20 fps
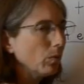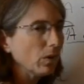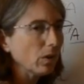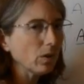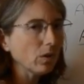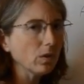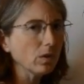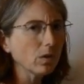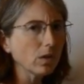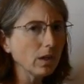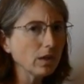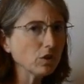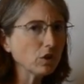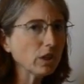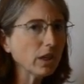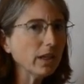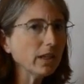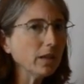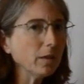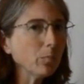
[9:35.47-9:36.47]
We
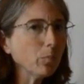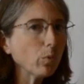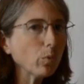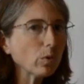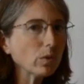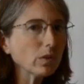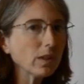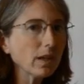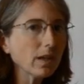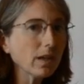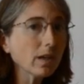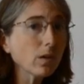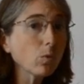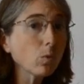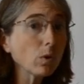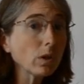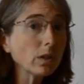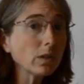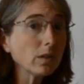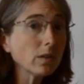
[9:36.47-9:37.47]
conjugate importar
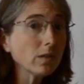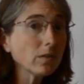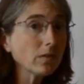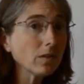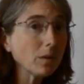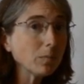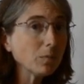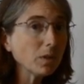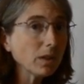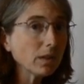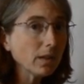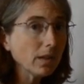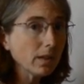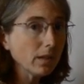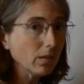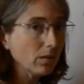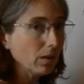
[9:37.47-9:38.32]
according to the subject.